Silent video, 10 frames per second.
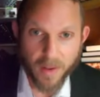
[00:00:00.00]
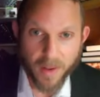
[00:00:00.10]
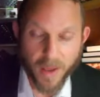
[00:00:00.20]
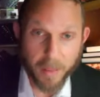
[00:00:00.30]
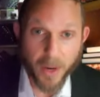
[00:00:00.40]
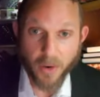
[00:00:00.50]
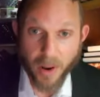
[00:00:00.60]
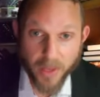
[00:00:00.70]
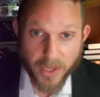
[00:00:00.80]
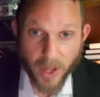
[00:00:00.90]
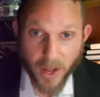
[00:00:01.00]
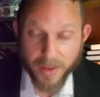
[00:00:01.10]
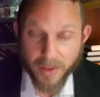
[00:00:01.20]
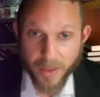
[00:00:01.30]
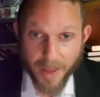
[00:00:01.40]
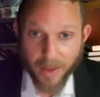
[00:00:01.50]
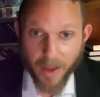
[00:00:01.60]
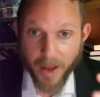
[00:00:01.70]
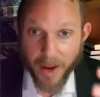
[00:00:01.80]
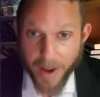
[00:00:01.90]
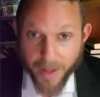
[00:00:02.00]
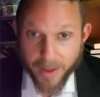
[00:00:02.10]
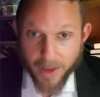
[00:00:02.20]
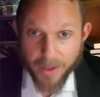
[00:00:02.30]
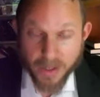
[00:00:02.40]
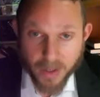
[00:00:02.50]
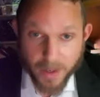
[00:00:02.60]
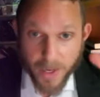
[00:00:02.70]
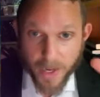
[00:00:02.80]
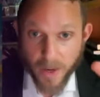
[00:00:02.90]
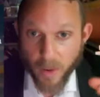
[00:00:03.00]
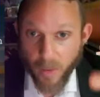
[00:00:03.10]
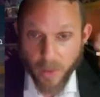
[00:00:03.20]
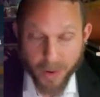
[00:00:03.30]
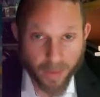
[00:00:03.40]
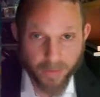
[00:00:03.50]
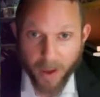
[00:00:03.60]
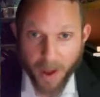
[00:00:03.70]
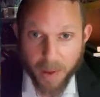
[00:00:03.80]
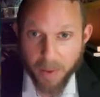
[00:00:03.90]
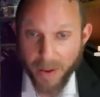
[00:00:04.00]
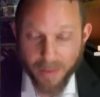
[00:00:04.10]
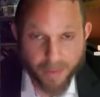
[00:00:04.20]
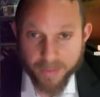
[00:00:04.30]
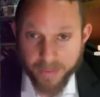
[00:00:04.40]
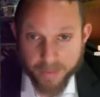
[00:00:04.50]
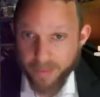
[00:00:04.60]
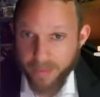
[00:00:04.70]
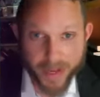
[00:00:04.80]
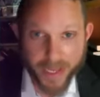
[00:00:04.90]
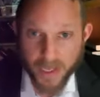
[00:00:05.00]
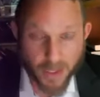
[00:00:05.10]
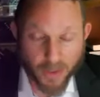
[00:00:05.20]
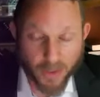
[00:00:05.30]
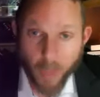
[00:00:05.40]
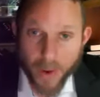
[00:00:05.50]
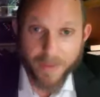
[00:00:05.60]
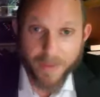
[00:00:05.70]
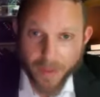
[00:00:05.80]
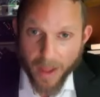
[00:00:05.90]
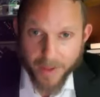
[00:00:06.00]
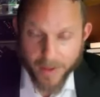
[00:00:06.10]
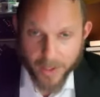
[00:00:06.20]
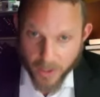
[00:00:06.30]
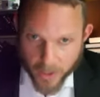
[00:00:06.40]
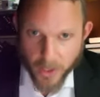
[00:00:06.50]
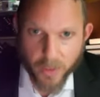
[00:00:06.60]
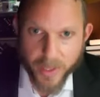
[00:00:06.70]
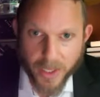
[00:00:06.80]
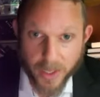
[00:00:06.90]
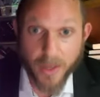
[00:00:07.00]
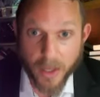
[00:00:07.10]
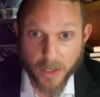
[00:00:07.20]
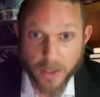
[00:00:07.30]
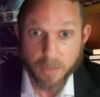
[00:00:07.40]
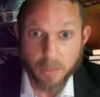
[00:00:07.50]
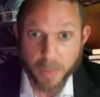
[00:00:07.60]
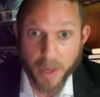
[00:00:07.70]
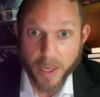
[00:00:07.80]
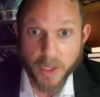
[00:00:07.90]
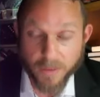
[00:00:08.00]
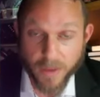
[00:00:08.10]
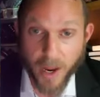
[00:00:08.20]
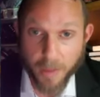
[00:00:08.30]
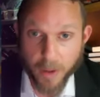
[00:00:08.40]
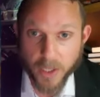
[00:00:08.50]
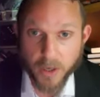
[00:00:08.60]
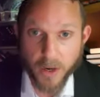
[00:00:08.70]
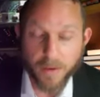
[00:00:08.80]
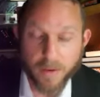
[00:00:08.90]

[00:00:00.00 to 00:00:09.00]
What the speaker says: I'm going to try this diet and that diet and Atkins and keto and fiber and invasiveness, whatever the diet is, there's a reason that there's billions of diet books, right?